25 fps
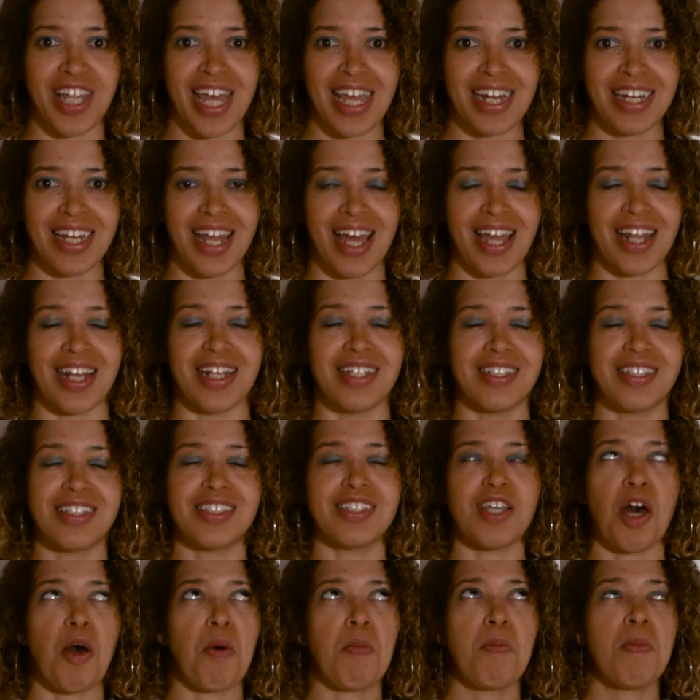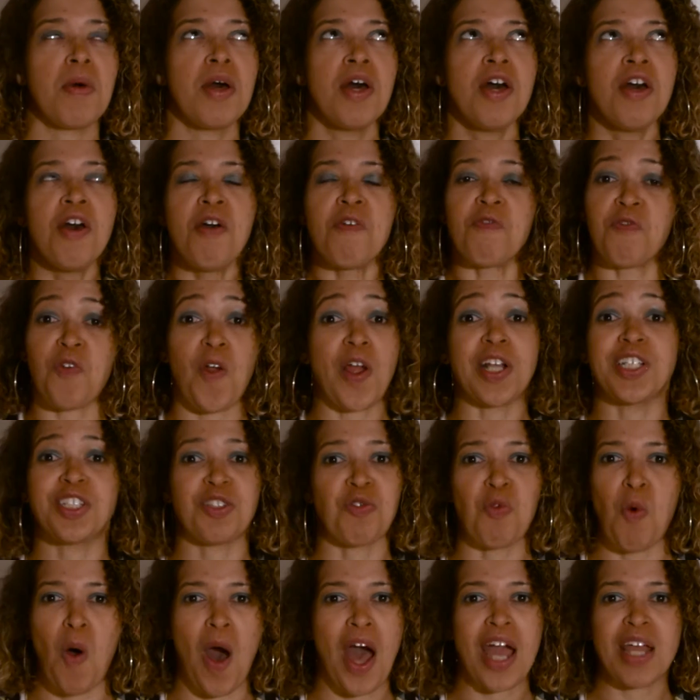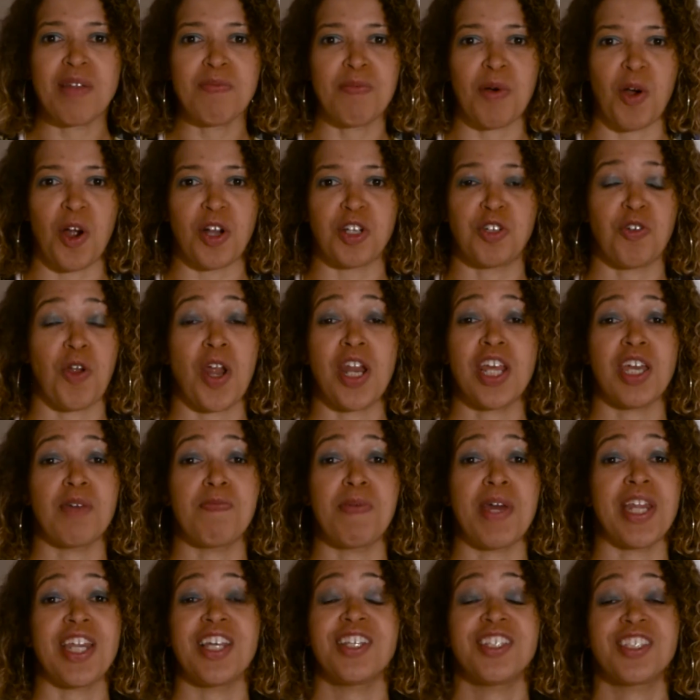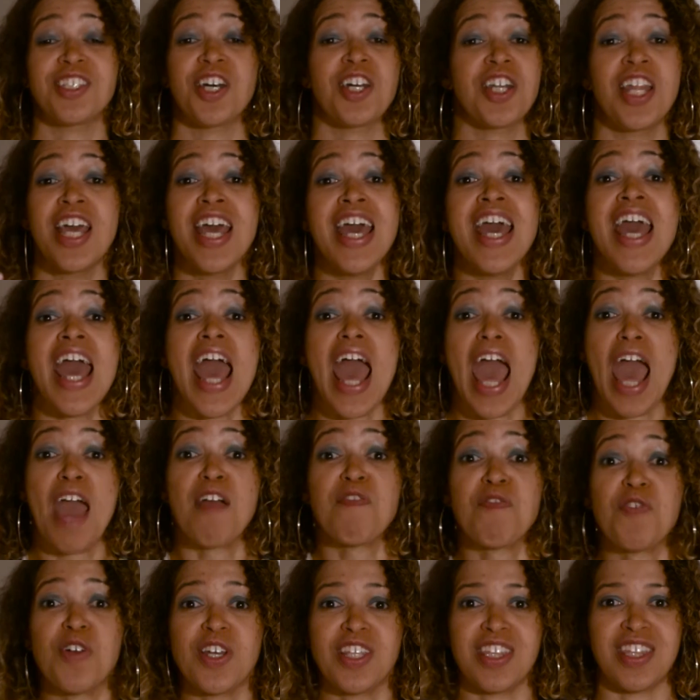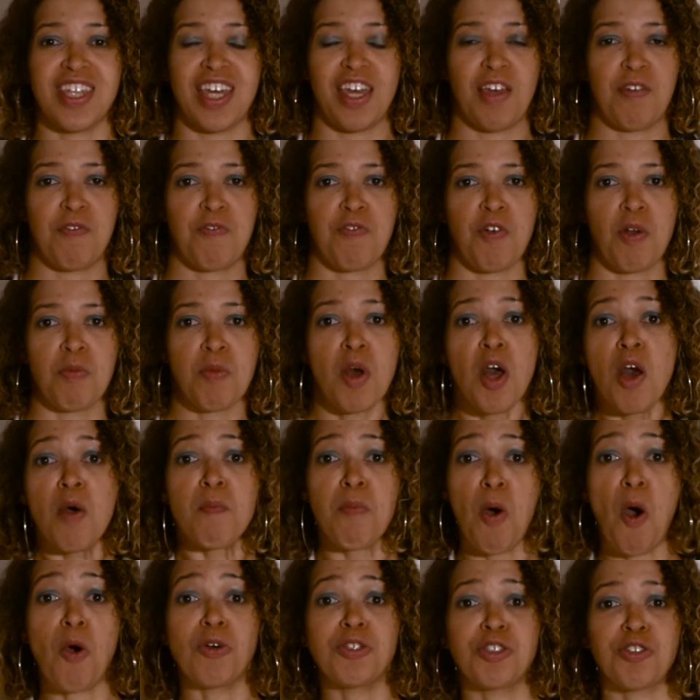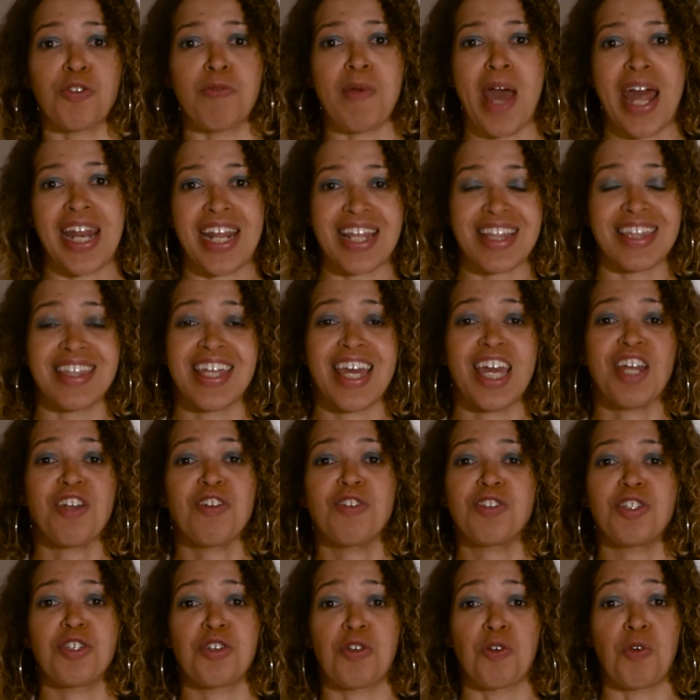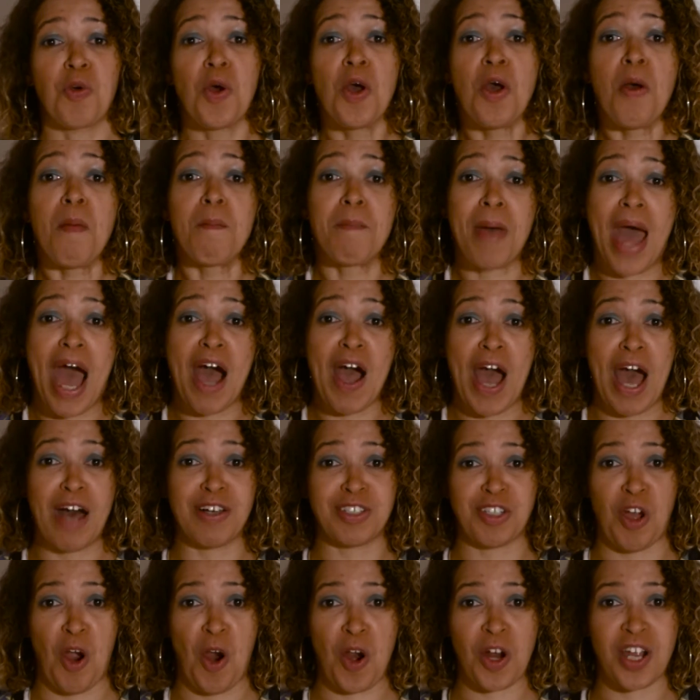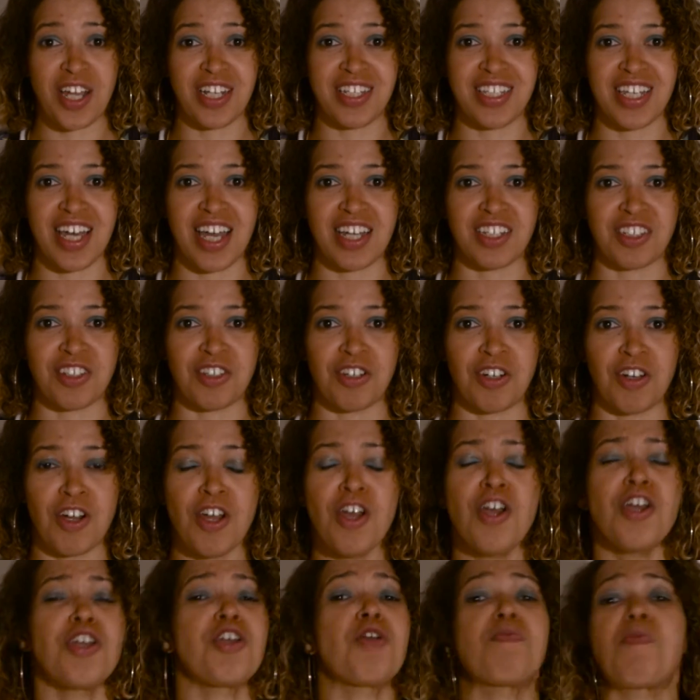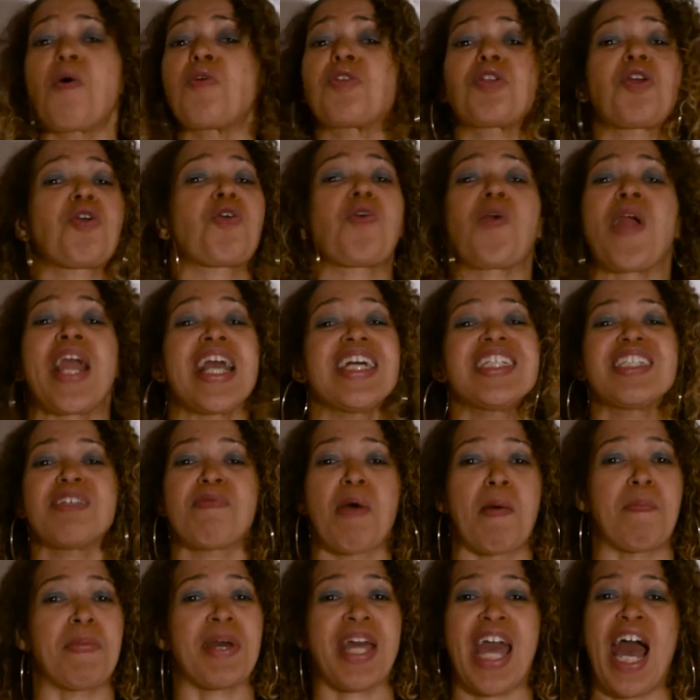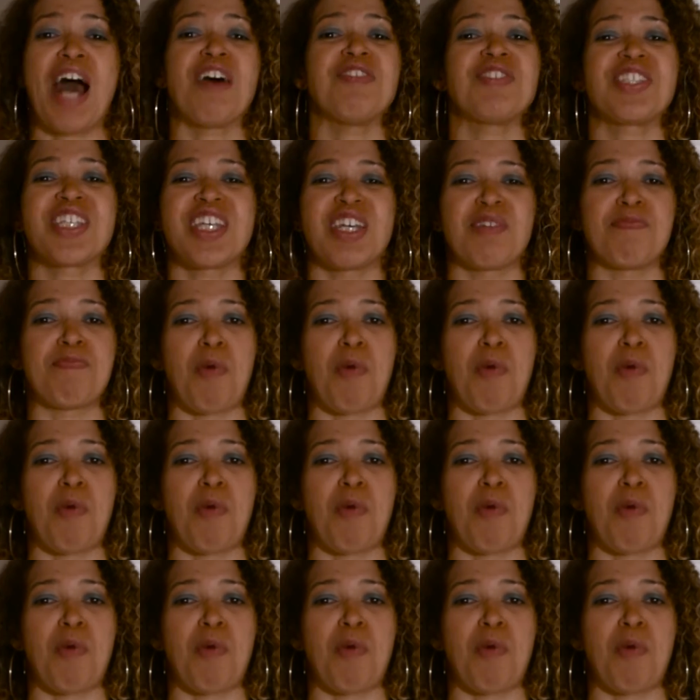late night in some French wine bar trading opinions on everything from post dramatic theater to Bauhaus architecture. You're both crazy about Bukowski